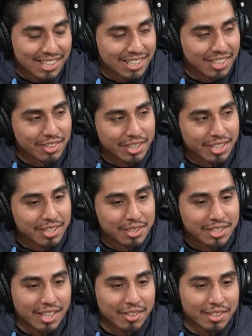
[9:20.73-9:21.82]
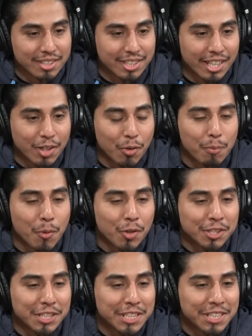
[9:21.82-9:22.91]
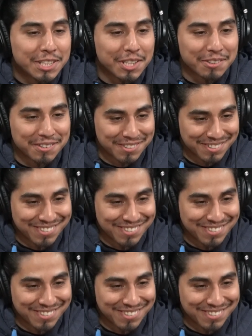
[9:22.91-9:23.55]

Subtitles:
It did. It go more into detail.